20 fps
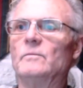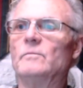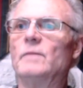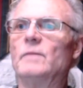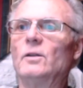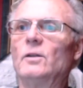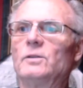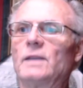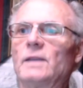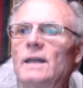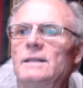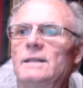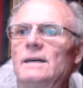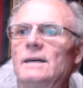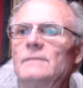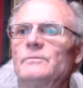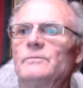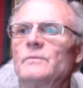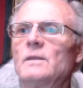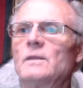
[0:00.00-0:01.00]

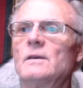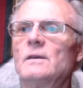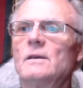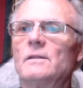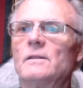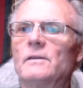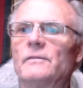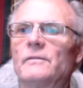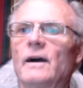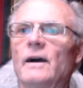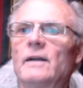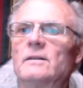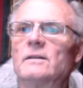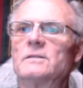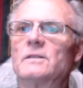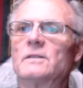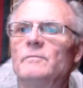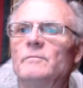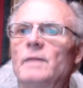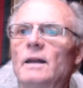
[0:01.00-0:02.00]
Belotenia, the
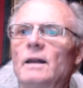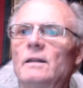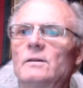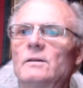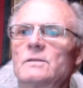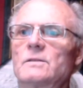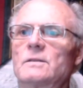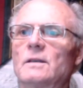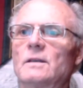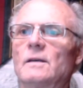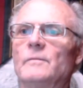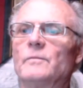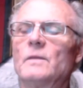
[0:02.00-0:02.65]
fires of Belos,